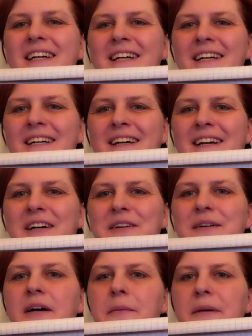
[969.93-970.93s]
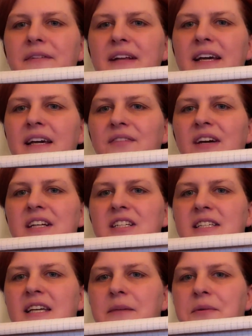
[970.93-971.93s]
You know, but if I
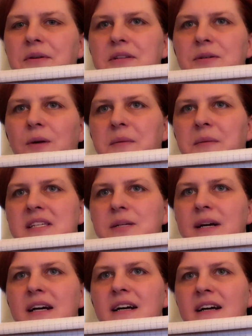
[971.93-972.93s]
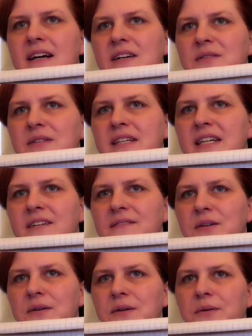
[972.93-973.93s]
just keep going square by square, I'd only get a
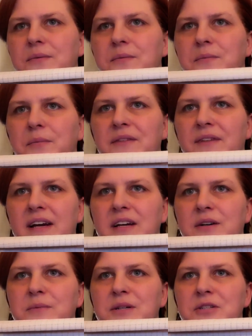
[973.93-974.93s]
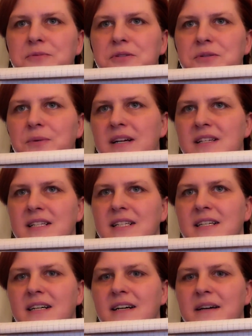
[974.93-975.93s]
few. But if I go multiple squares at a
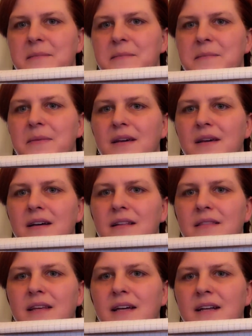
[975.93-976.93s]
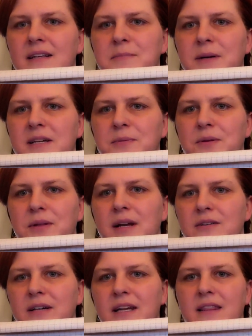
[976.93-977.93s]
time, then it's possible that
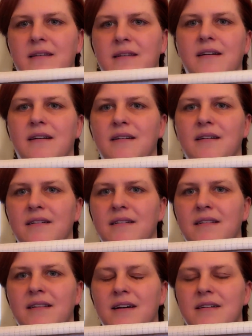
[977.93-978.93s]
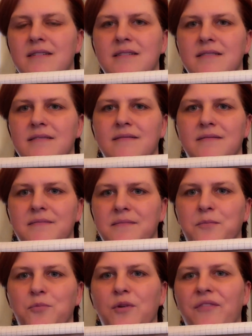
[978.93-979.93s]
I'll get the
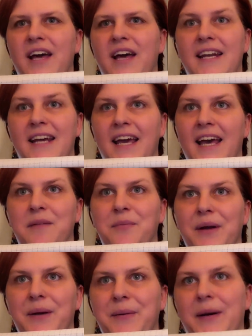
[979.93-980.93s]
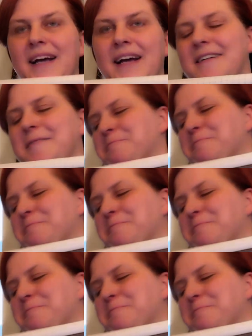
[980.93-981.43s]
wolf head in pretty quick.